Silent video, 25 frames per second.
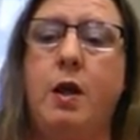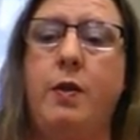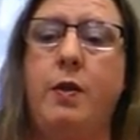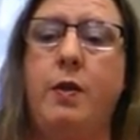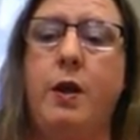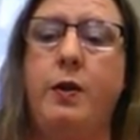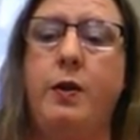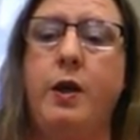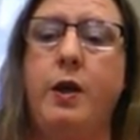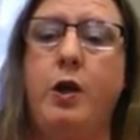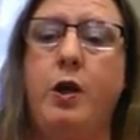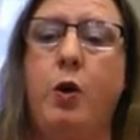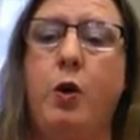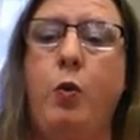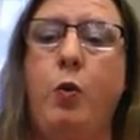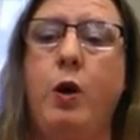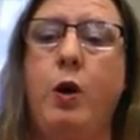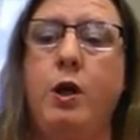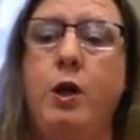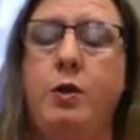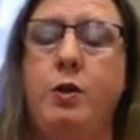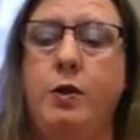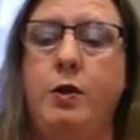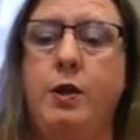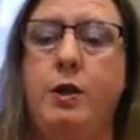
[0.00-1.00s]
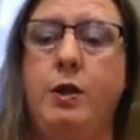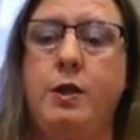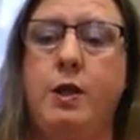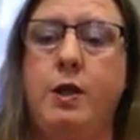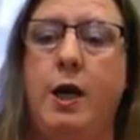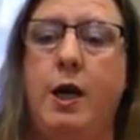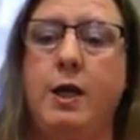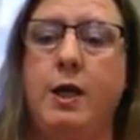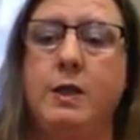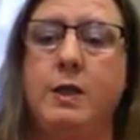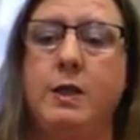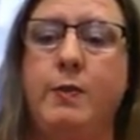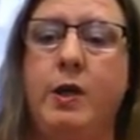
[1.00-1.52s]
that they don't want to do the
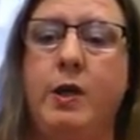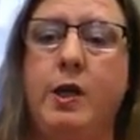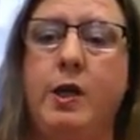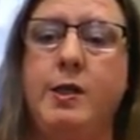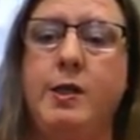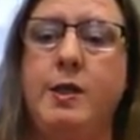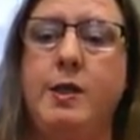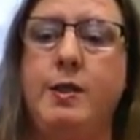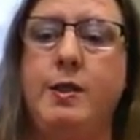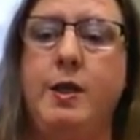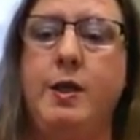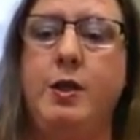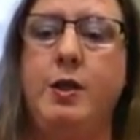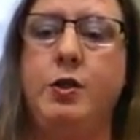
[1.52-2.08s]
task because it's